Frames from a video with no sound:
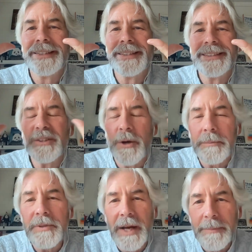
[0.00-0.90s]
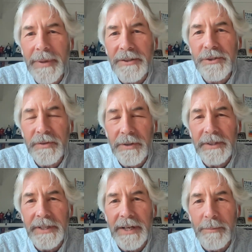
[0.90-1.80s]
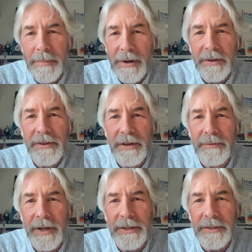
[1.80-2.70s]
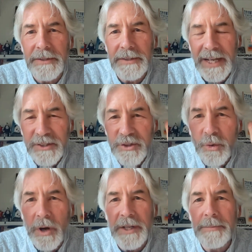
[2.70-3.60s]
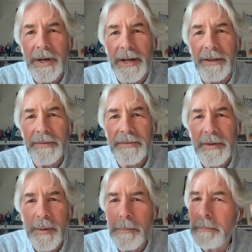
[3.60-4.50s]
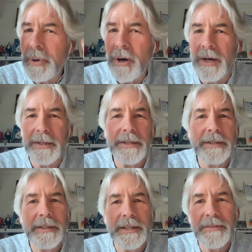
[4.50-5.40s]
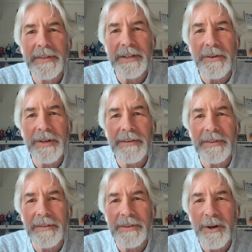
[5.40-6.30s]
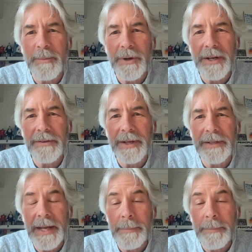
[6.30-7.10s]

So I bet you've heard that marathon runners at 20 miles bonk if they don't have enough carbohydrate. That